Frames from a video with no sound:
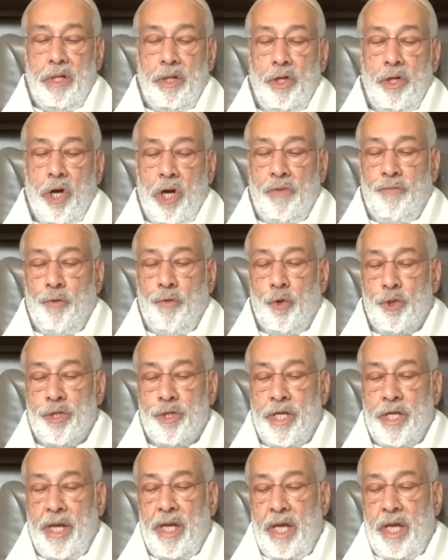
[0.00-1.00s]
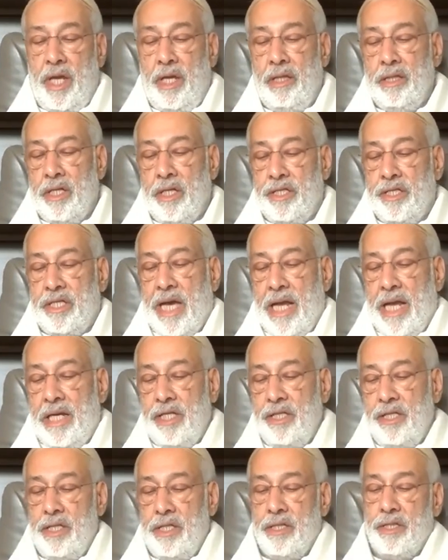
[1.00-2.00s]
not forsaking the
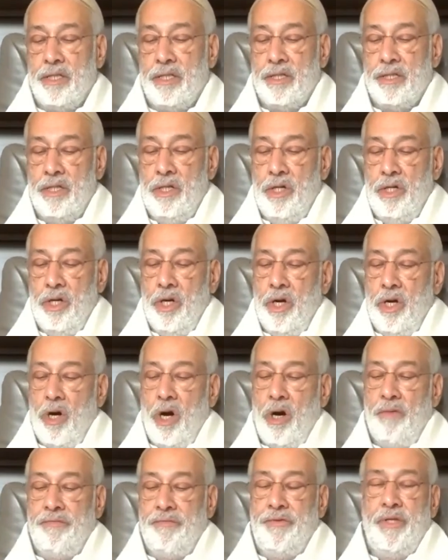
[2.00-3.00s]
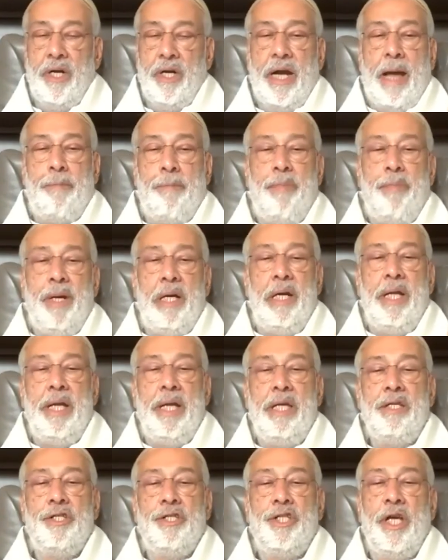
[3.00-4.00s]
challenges of the
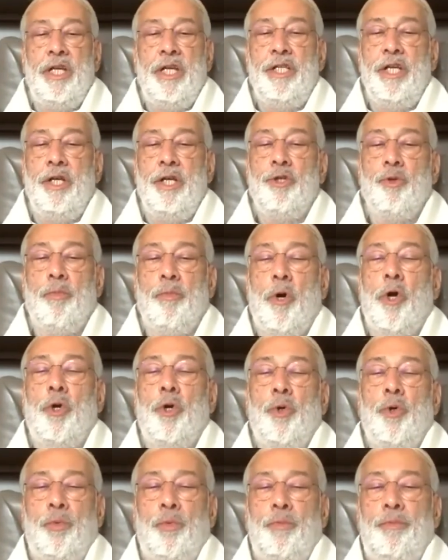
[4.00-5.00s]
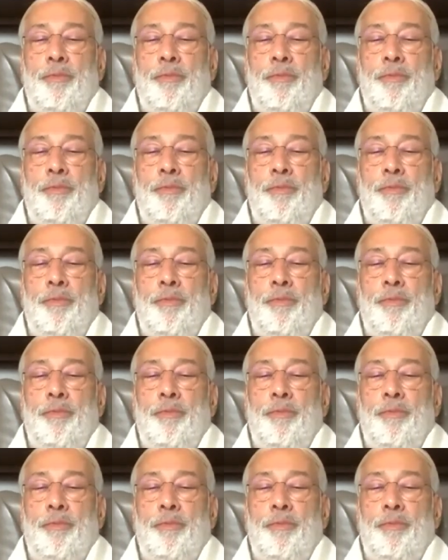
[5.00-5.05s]
rapidly changing tomorrow.